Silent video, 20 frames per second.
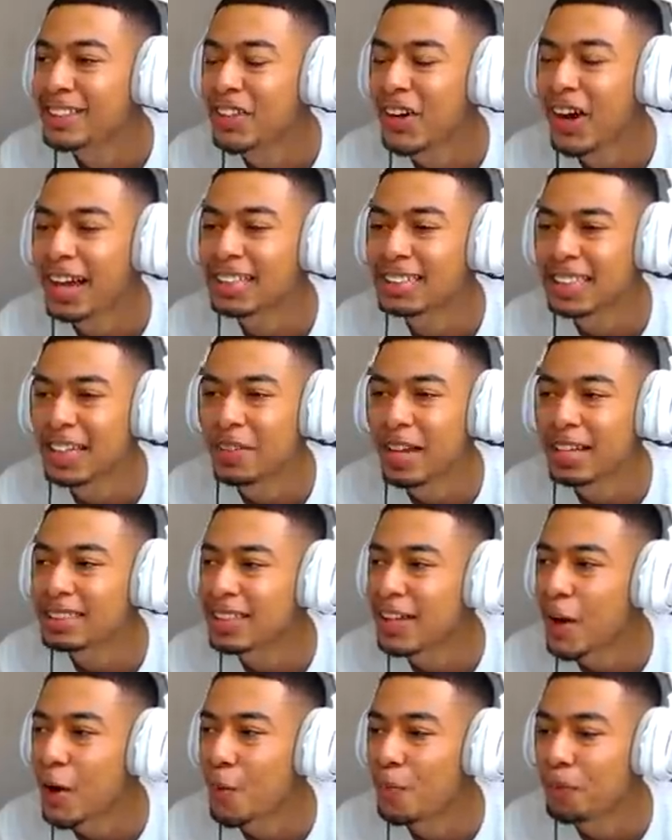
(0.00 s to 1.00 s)
Strike team,
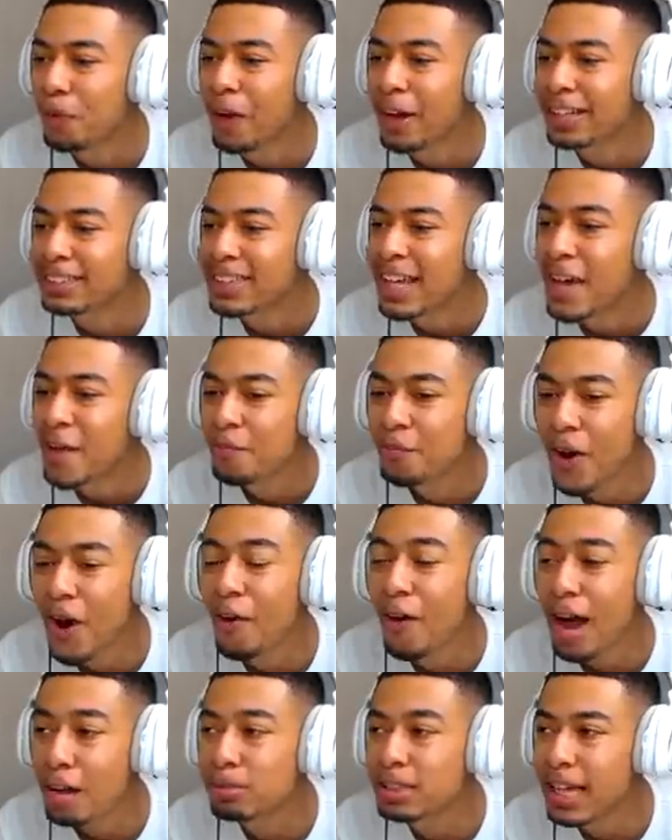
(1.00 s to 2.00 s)
let's go, boys.
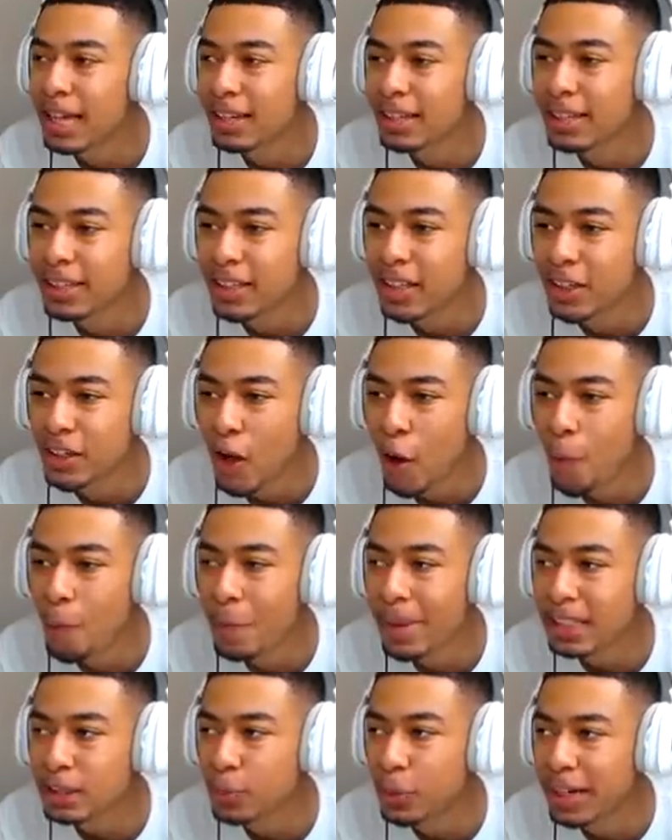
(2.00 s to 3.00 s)
Bro, I'm telling you, you
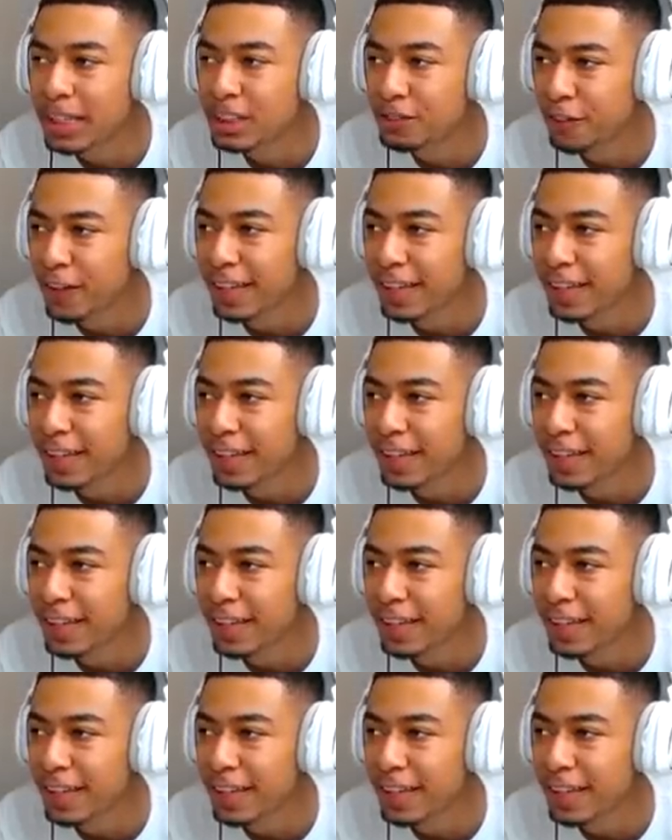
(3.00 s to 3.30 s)
don't miss with this